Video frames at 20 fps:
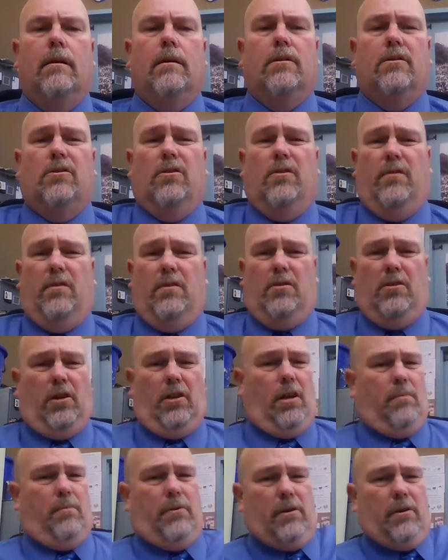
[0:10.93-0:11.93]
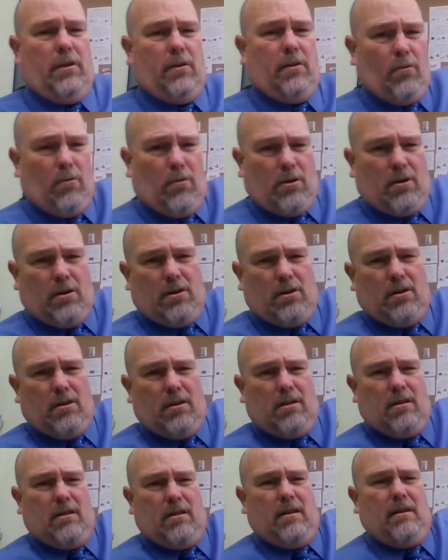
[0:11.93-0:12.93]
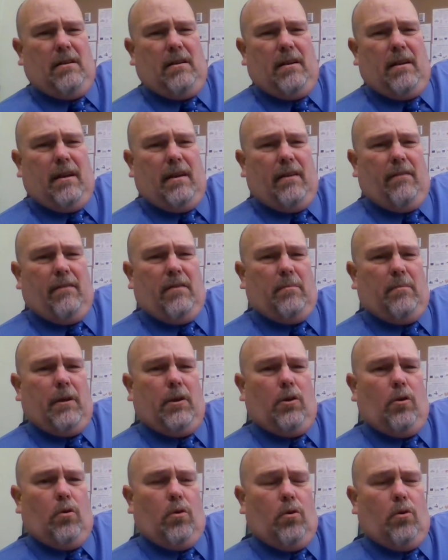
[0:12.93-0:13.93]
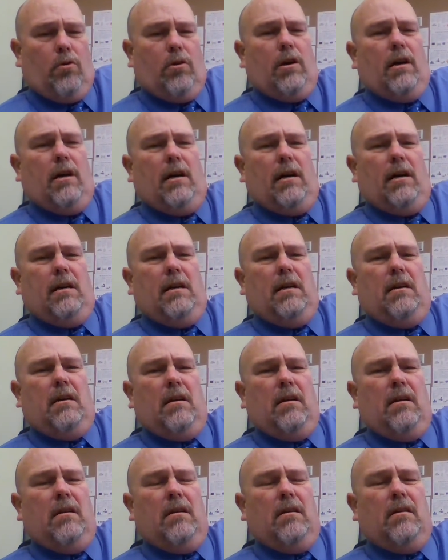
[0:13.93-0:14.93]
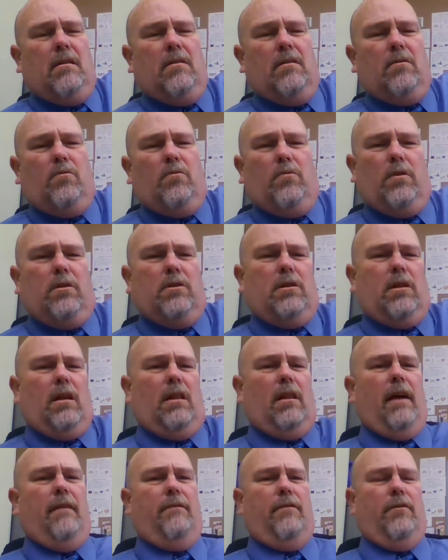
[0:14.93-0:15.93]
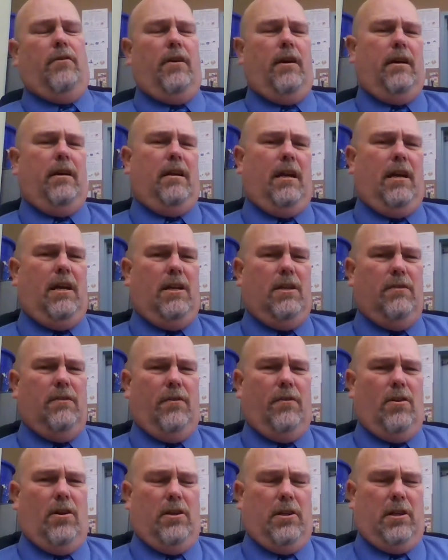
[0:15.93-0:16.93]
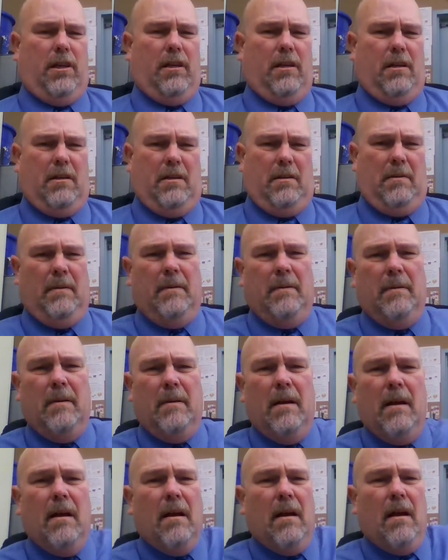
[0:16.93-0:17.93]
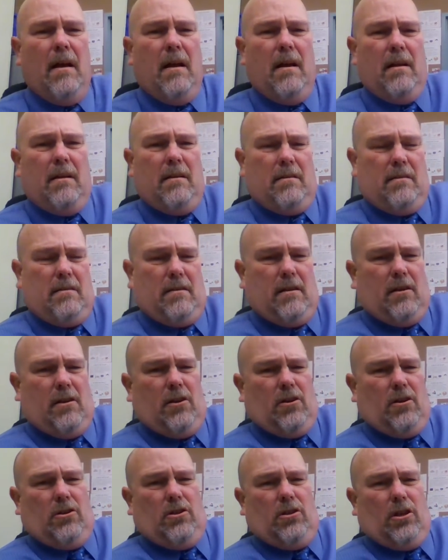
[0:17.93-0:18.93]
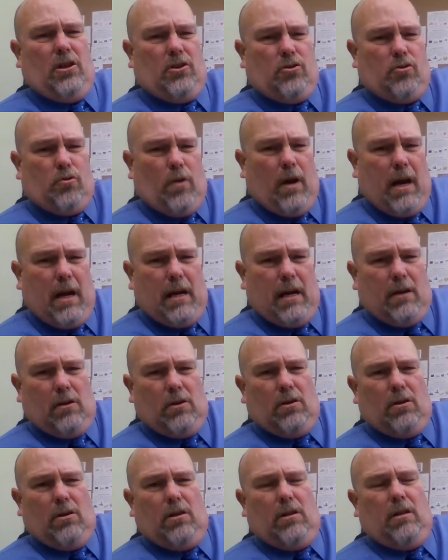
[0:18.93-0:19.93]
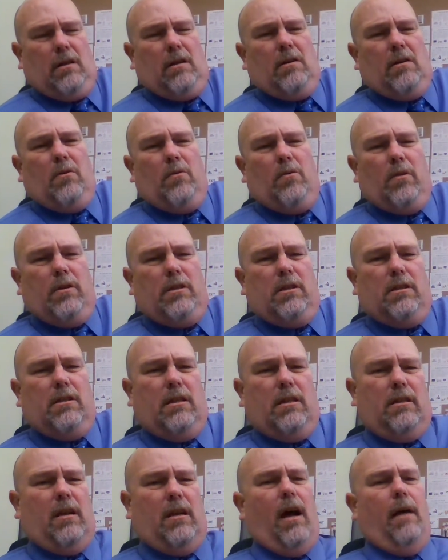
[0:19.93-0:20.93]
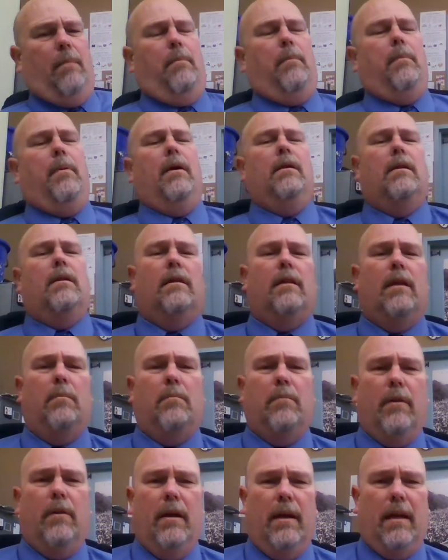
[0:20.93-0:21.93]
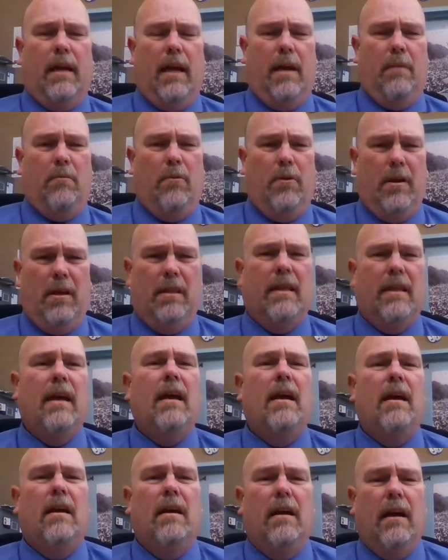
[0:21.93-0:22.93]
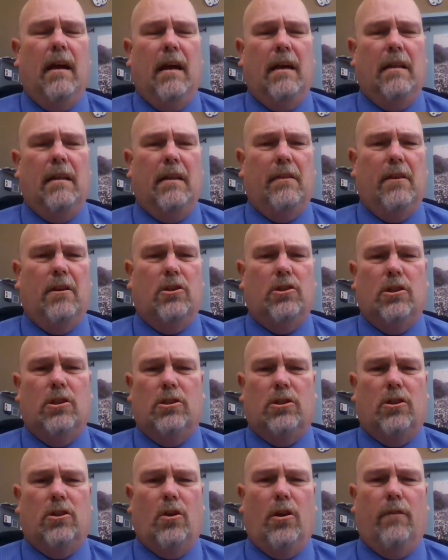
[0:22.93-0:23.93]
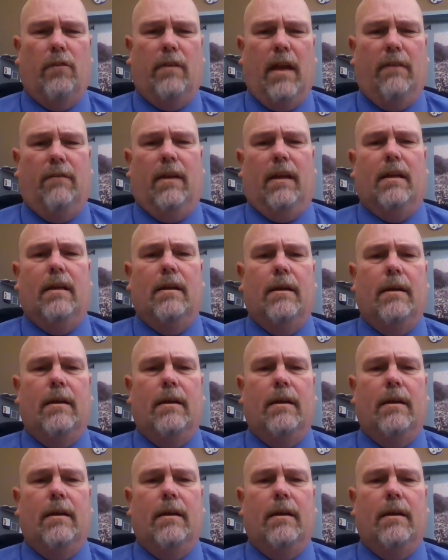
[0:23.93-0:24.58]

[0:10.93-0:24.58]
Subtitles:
So if you look up on the wall, I have the menorah, which they light for 8 days for Hanukkah. There's the dreidel, which is the top that they play a game with. And then there's the Star of David.